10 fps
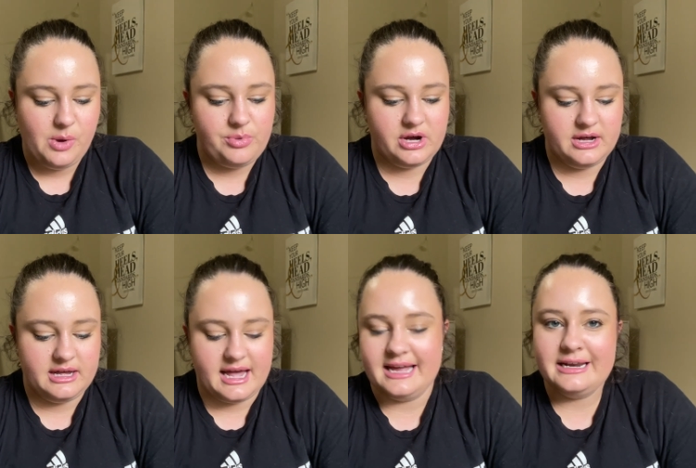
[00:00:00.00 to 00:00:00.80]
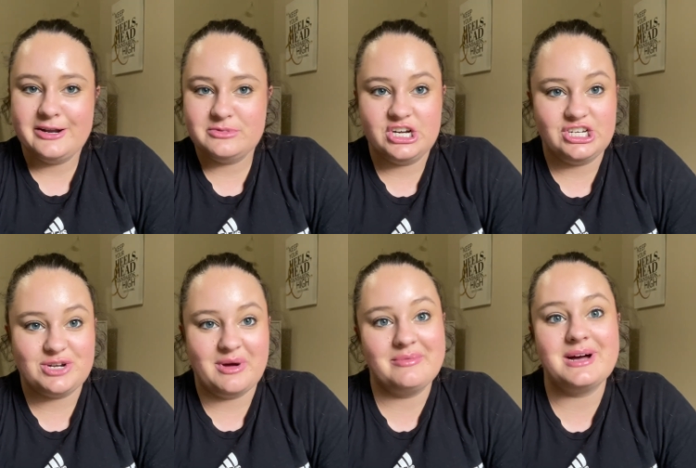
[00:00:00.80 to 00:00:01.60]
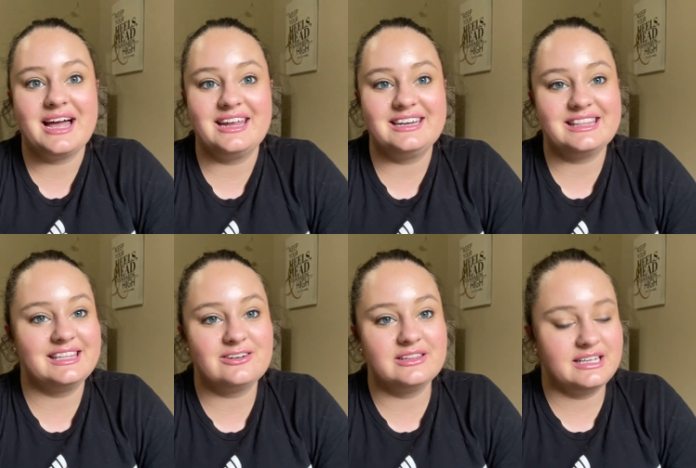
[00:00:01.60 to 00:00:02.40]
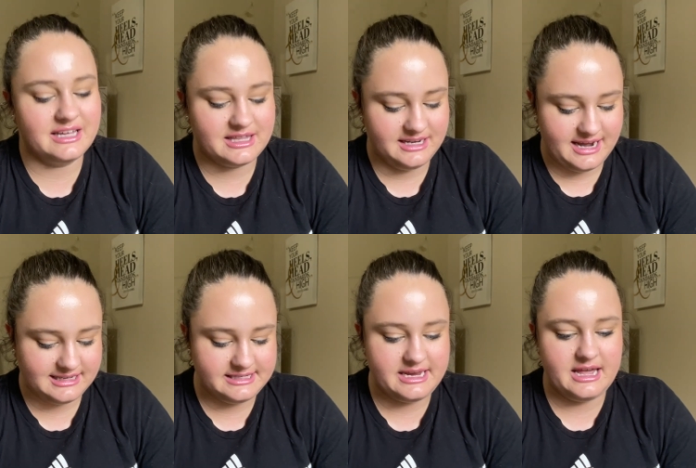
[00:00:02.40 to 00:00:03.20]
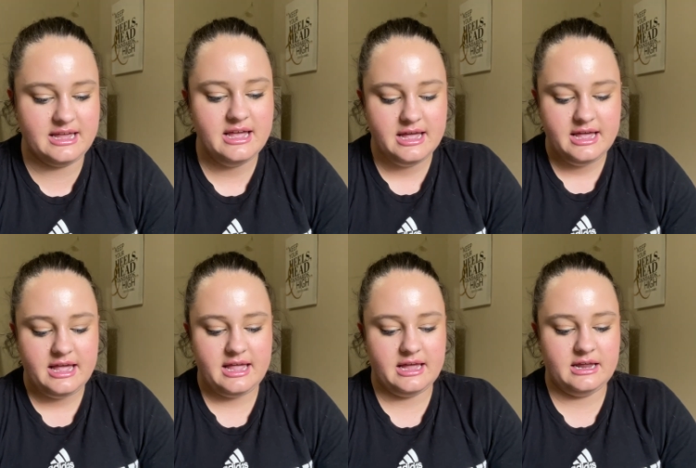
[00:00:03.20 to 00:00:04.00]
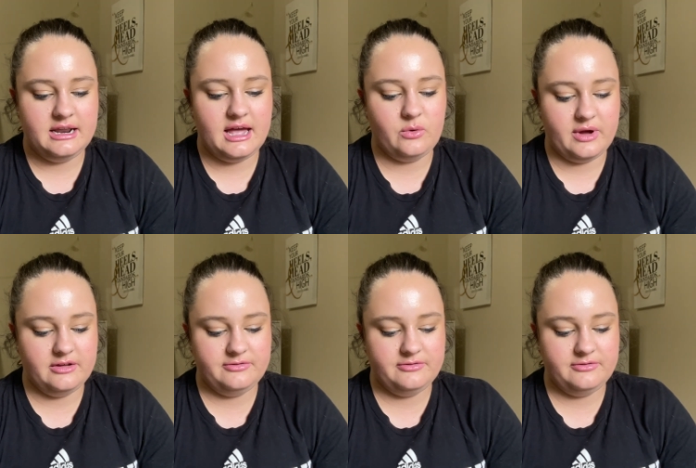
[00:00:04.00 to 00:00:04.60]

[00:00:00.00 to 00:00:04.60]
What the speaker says: but I ended up changing my mind literally like the next day. And I went